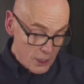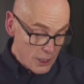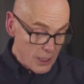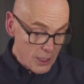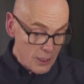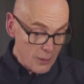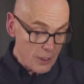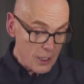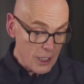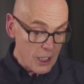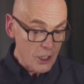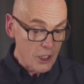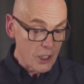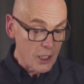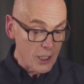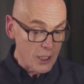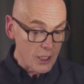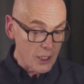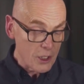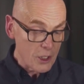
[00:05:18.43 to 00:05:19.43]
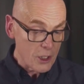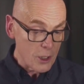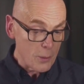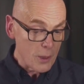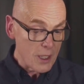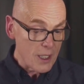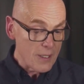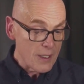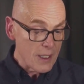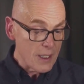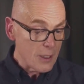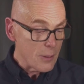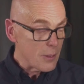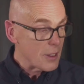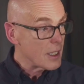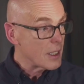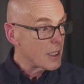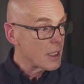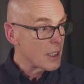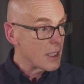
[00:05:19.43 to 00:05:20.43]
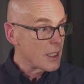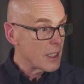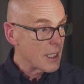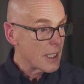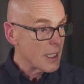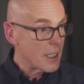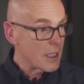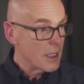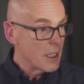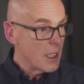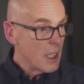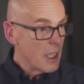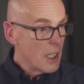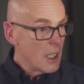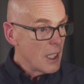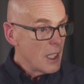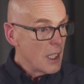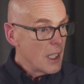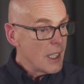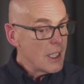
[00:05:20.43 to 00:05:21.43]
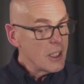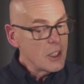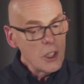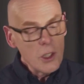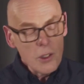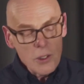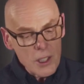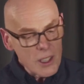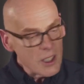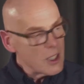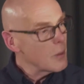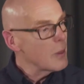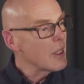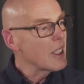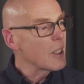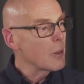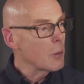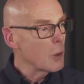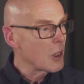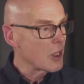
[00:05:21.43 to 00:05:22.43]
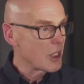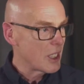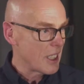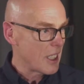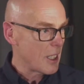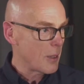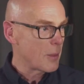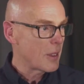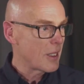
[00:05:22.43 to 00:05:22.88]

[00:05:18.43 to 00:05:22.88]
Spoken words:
say, in the financial industry, but I think the fact that Erlang is used in something like WhatsApp.